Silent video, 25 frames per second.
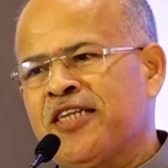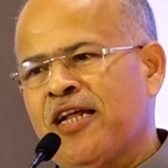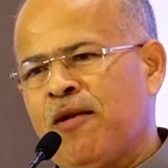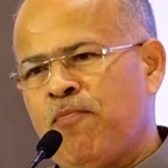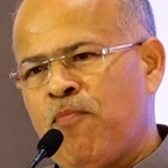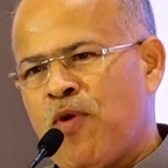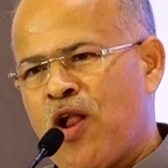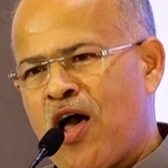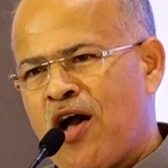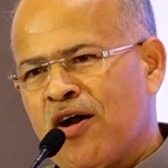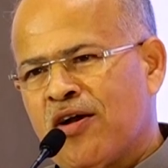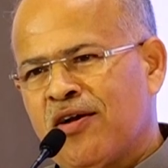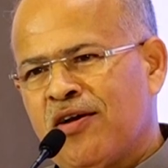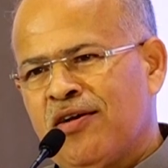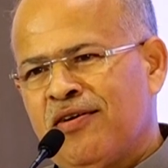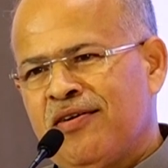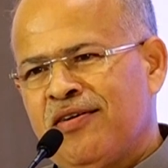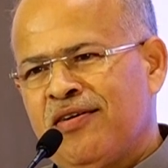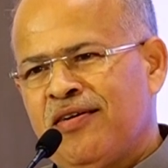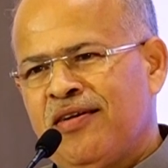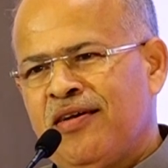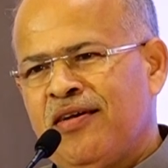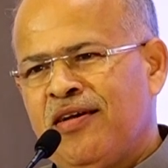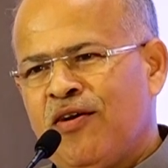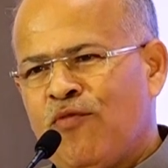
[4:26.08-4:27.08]
A hostel
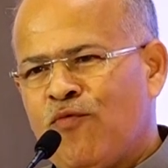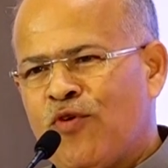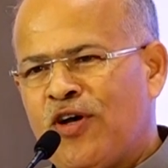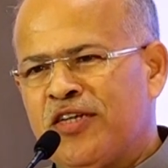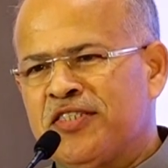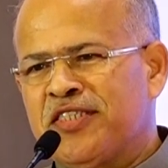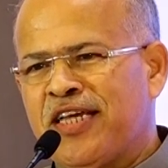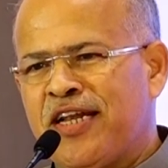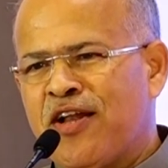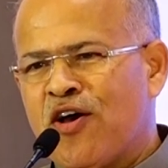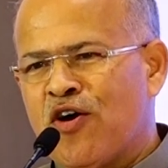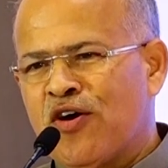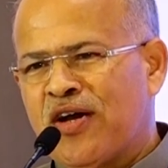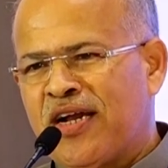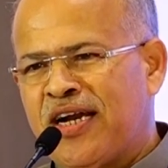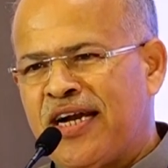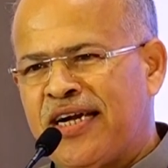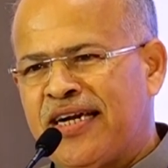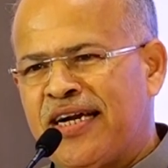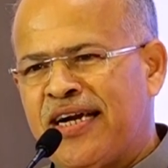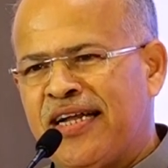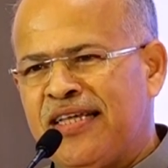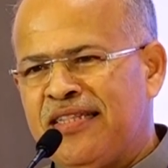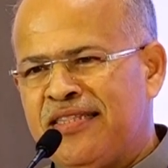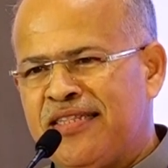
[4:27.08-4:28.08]
block was
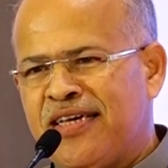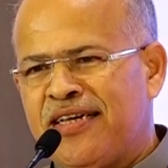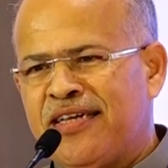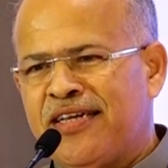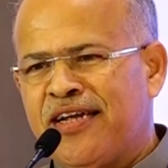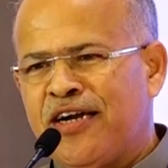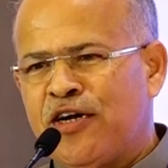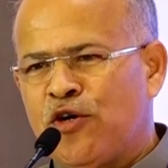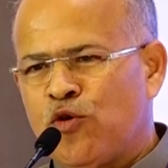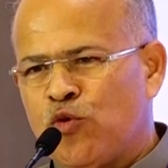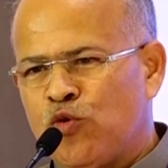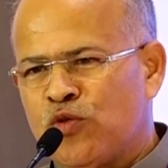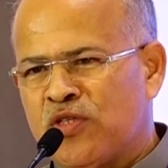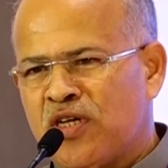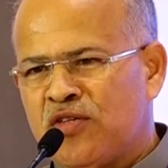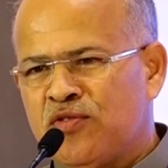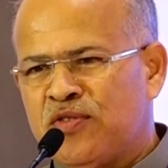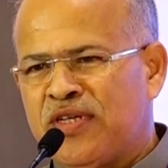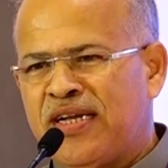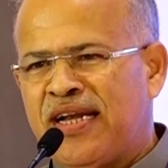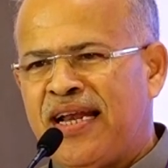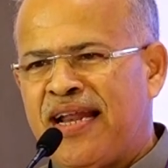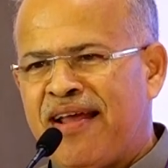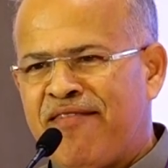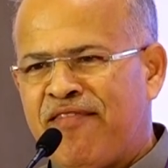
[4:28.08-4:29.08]
inaugurated in the
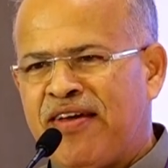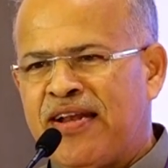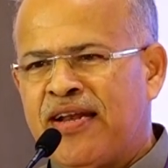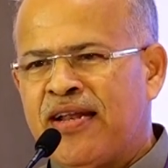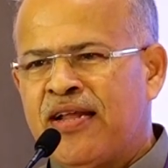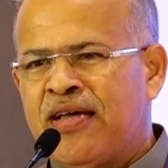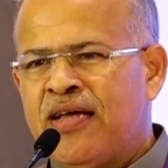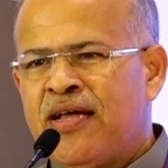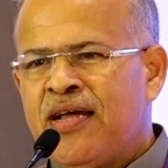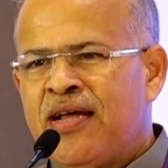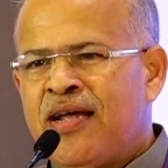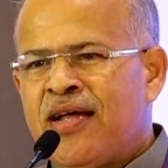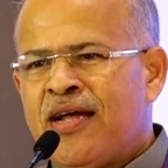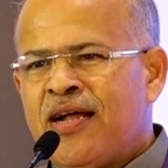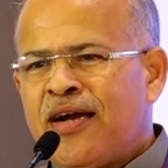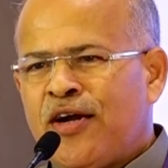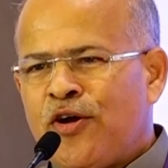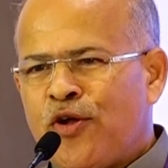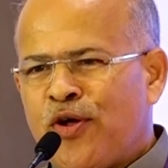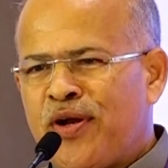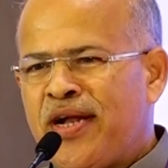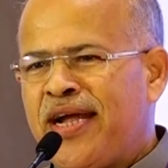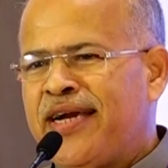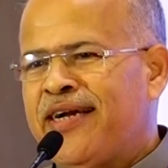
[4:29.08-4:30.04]
year 2011,